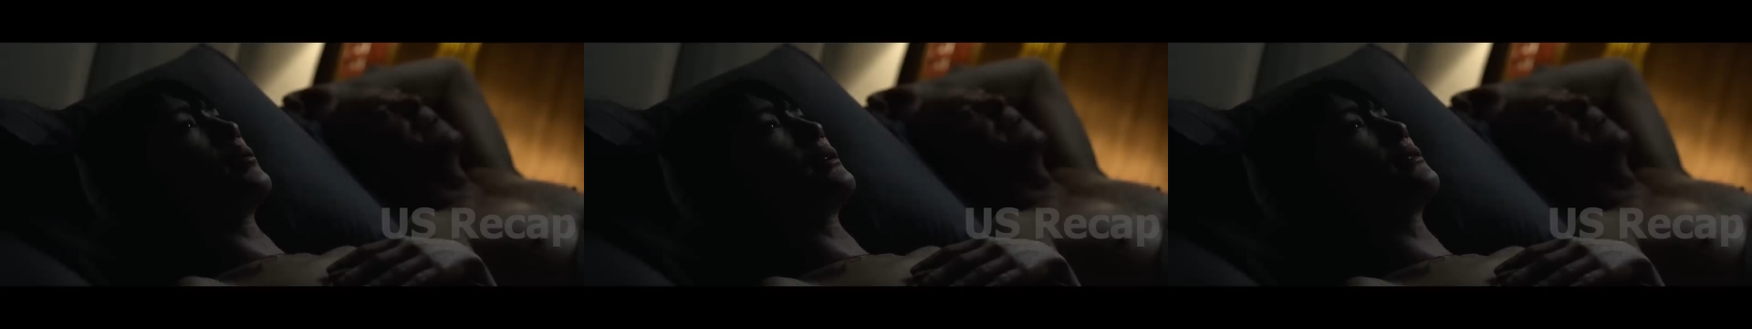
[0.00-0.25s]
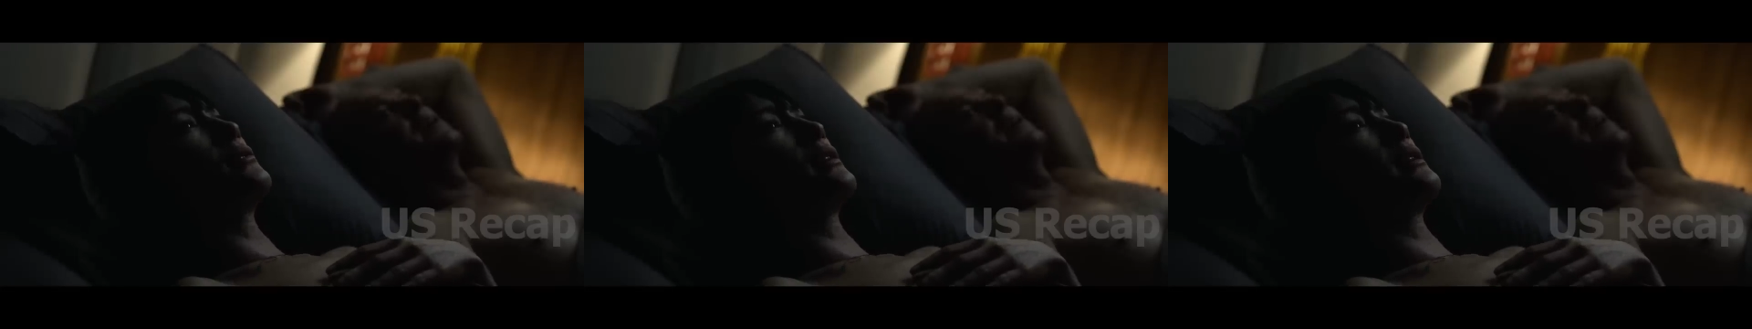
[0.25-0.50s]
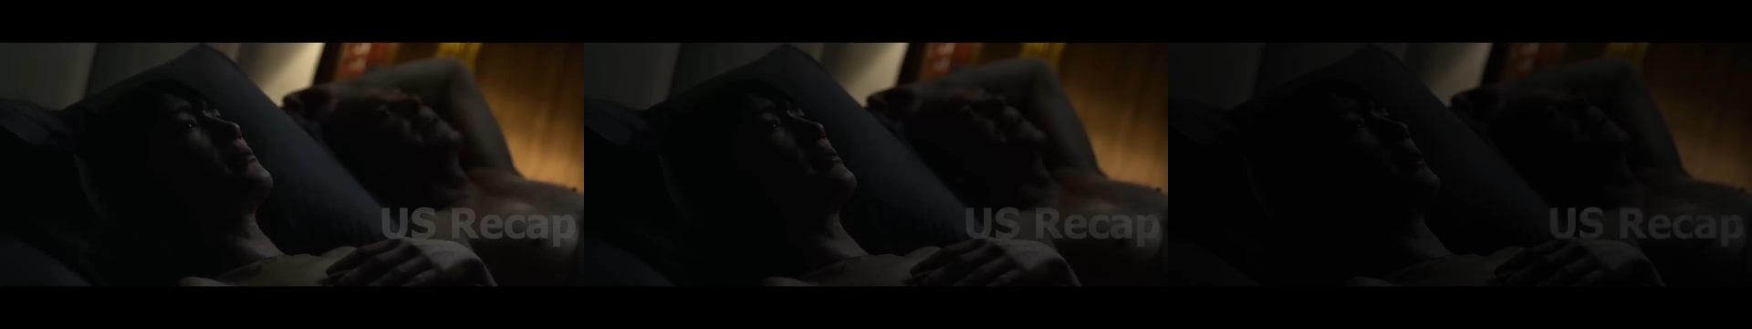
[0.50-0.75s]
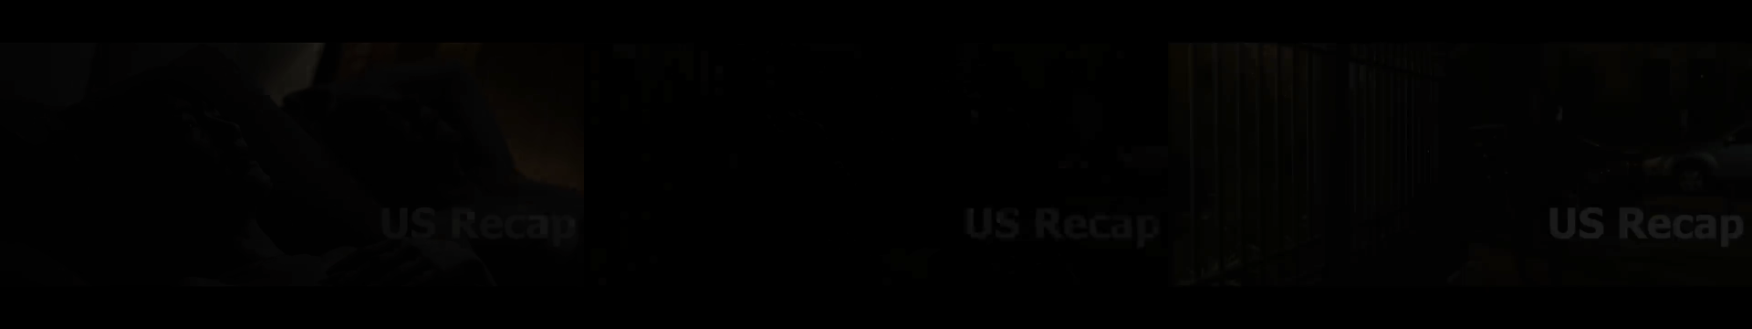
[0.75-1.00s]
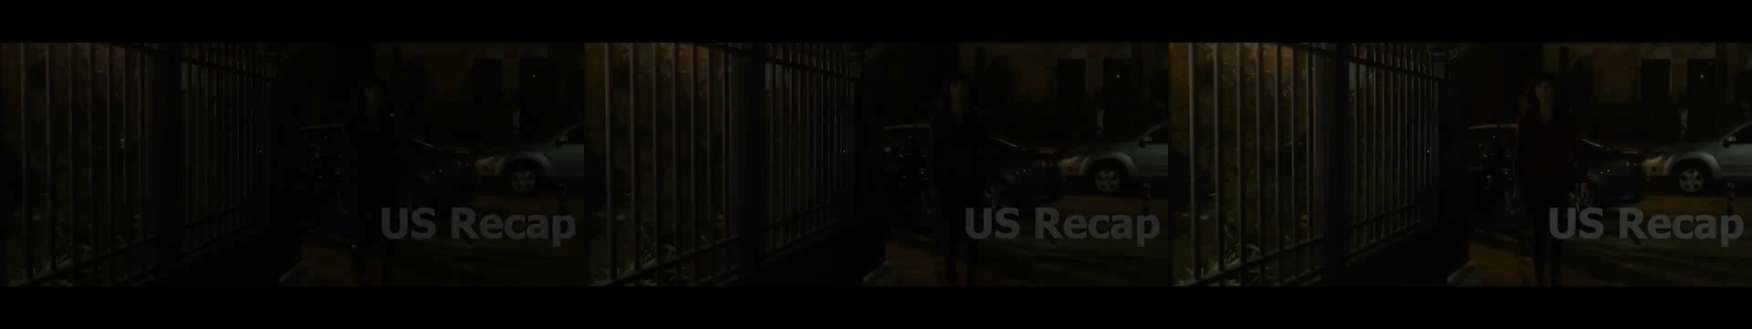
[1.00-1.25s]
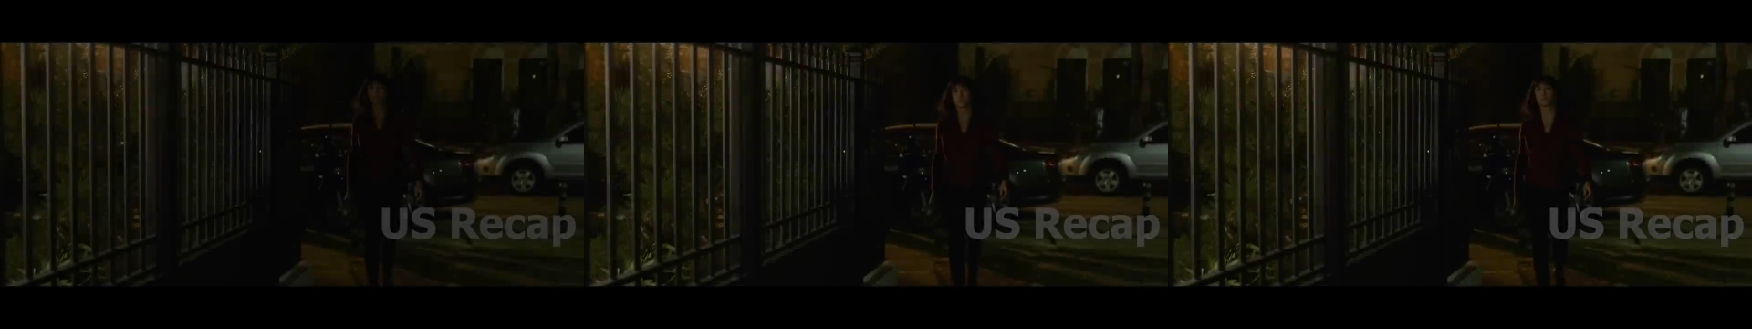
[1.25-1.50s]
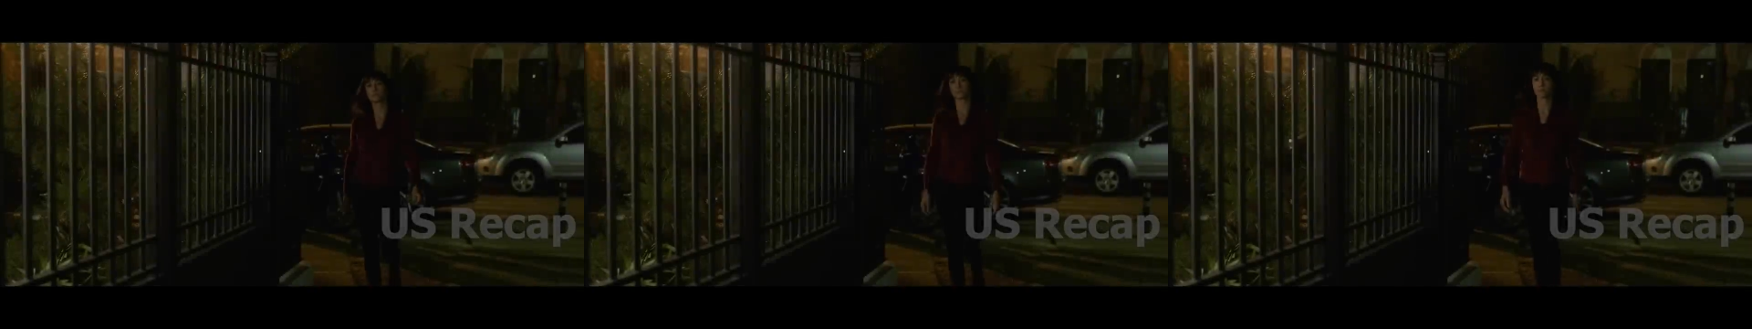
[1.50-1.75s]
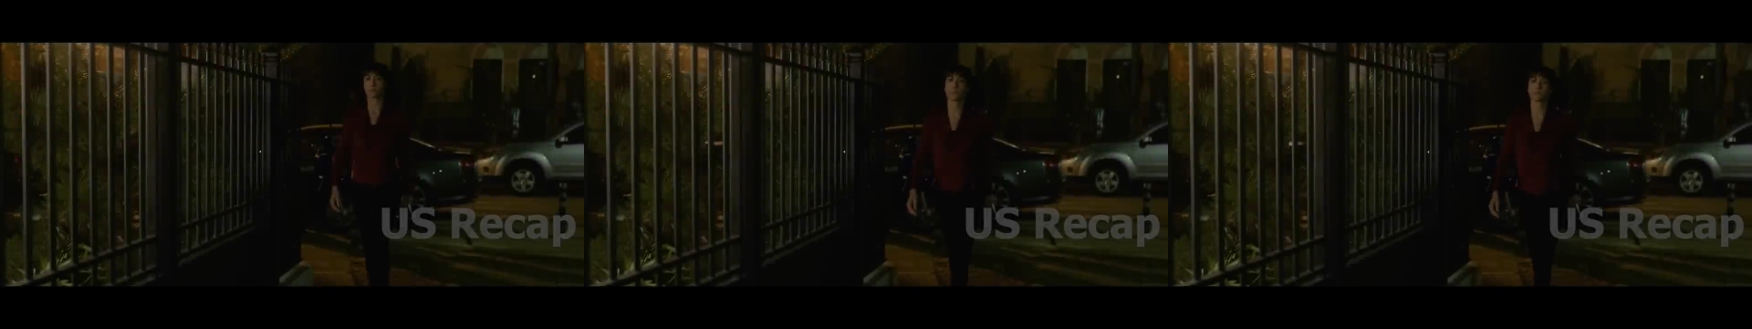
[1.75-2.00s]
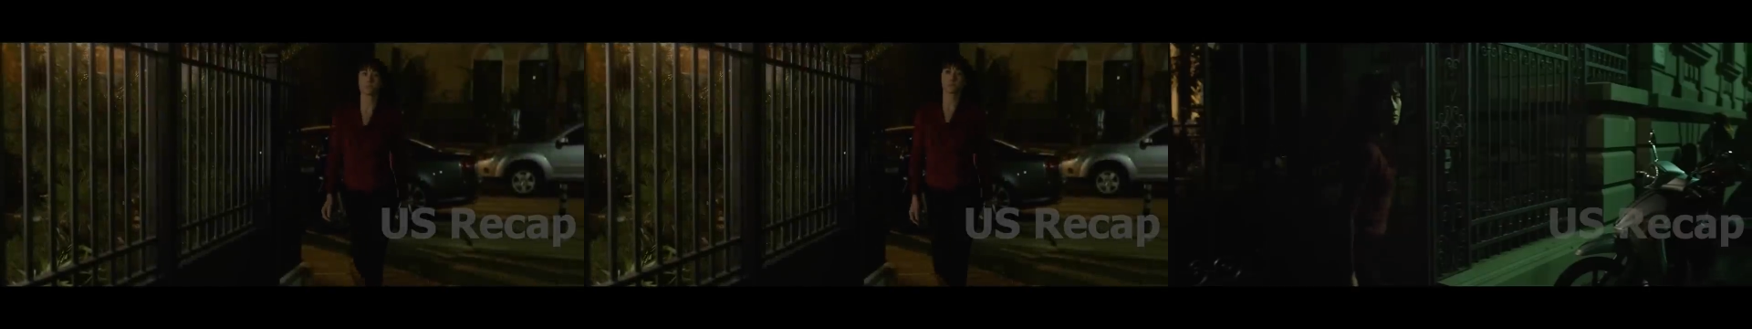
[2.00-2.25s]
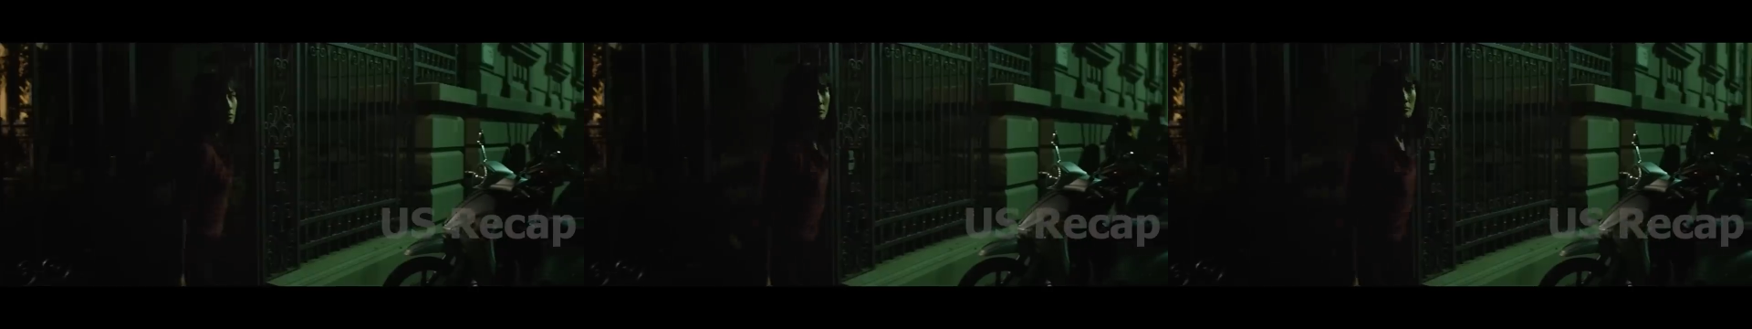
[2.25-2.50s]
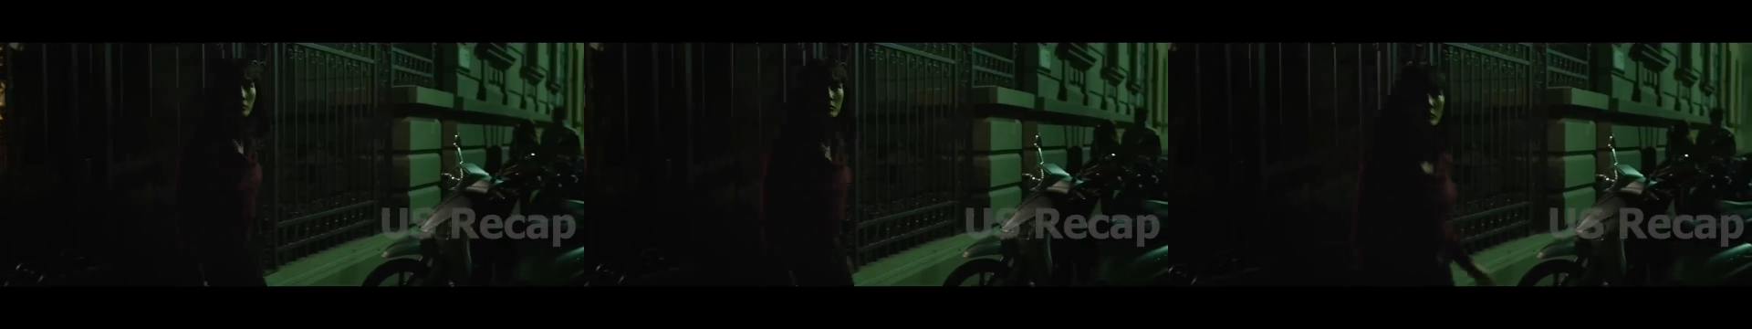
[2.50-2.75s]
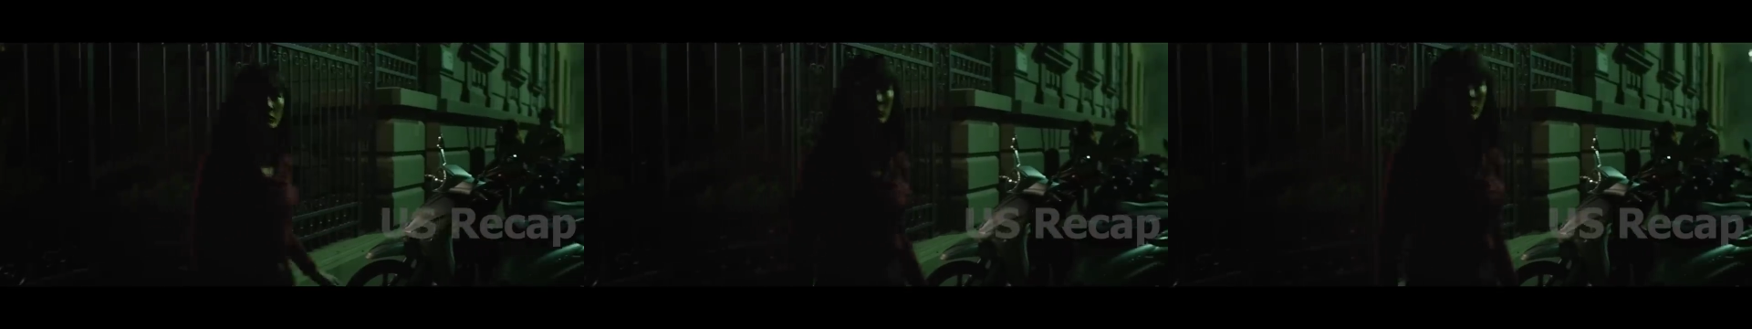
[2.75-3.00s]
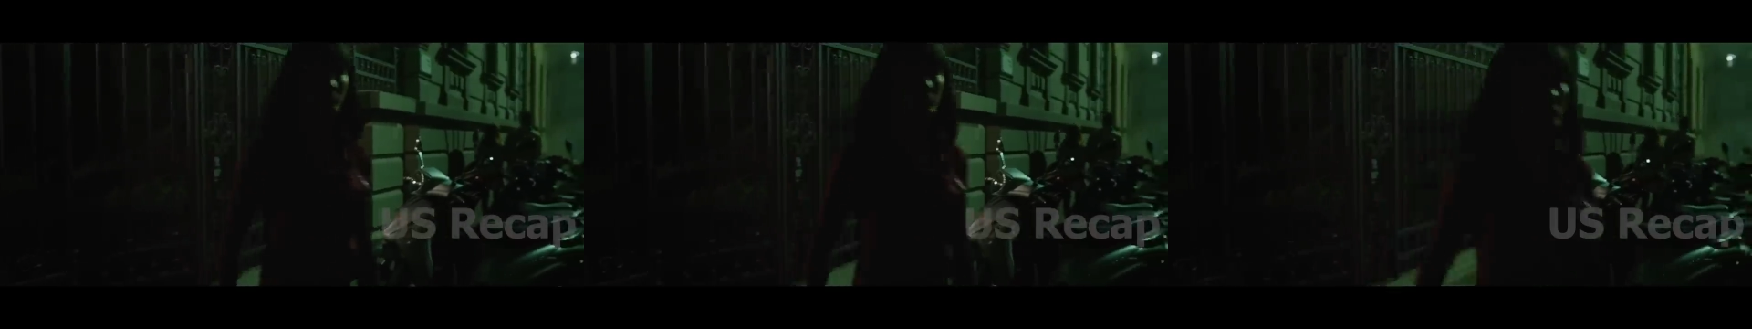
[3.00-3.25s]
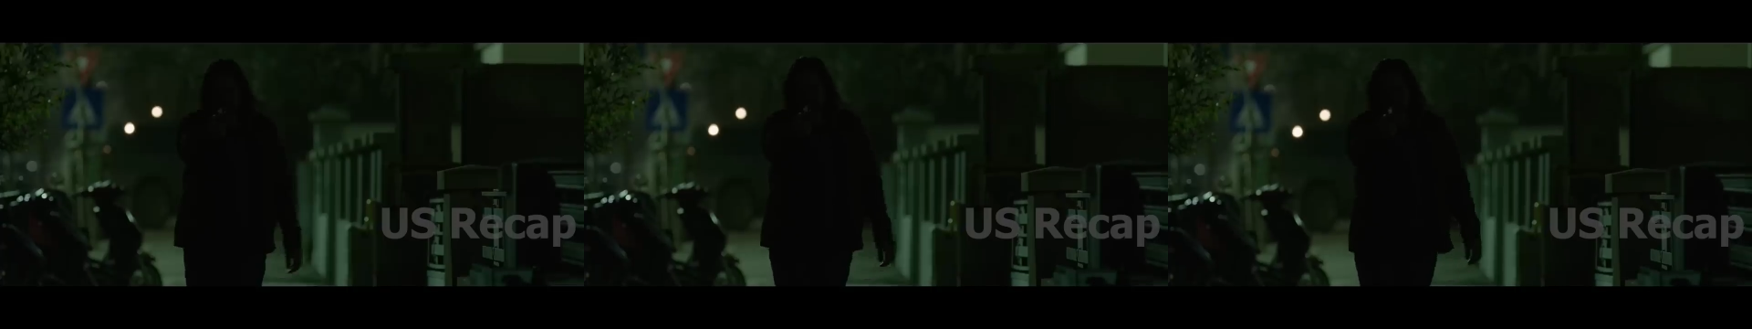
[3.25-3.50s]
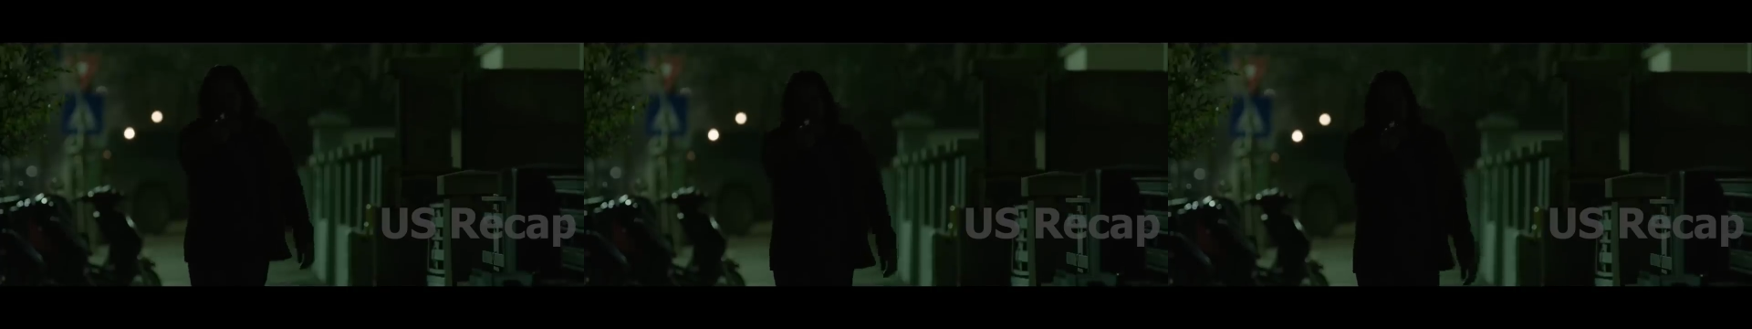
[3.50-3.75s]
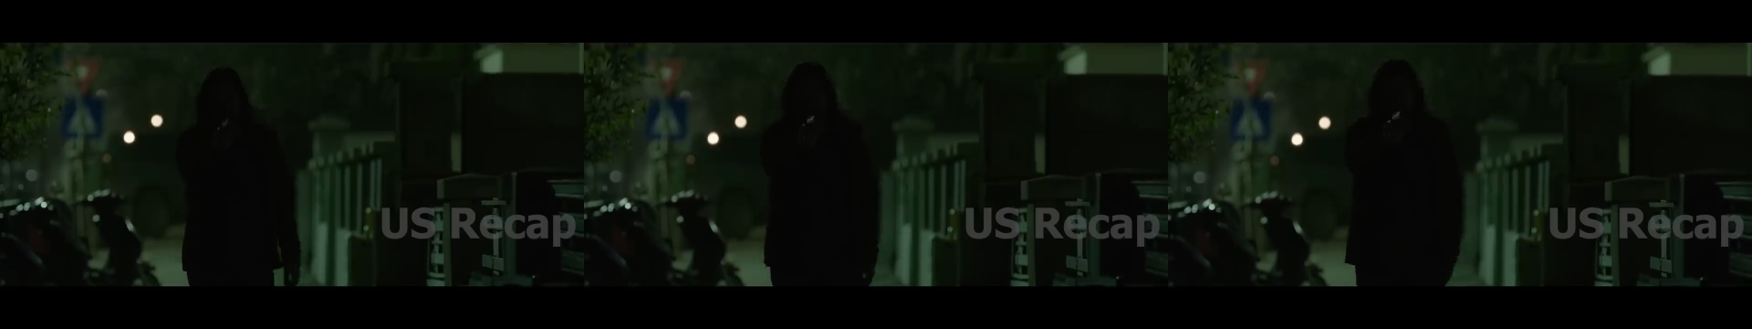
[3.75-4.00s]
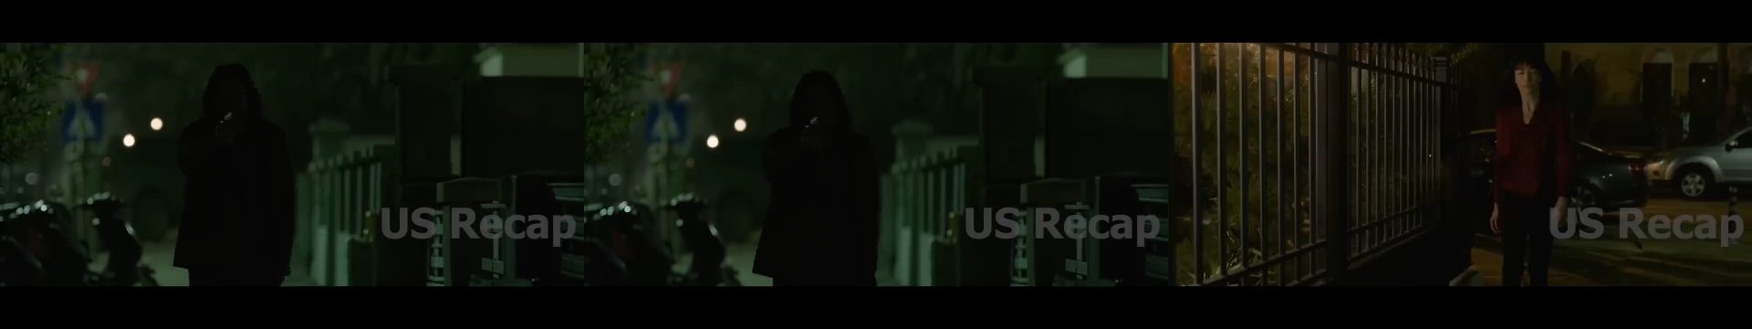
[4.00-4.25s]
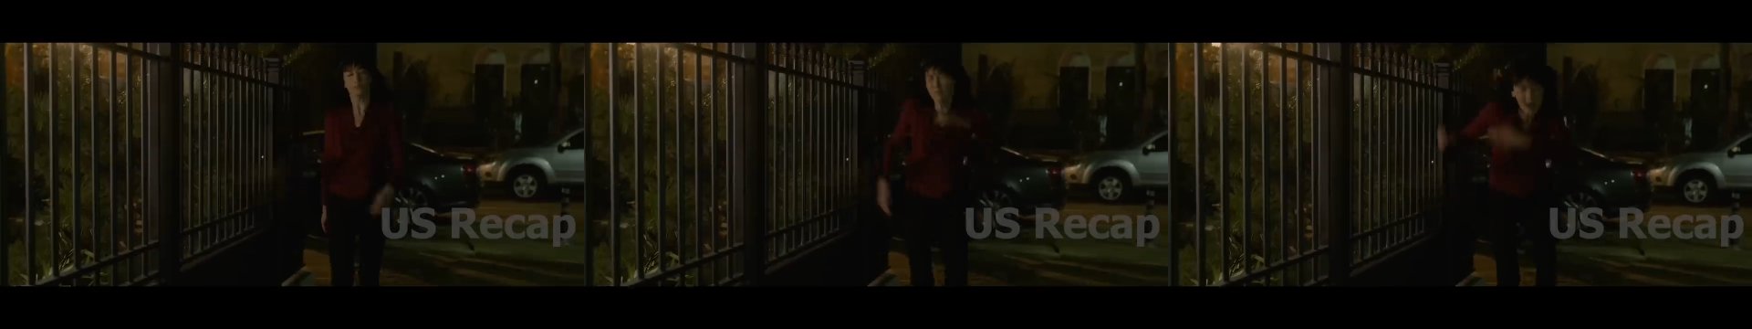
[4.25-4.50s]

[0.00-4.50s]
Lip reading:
[unreadable: no face in view]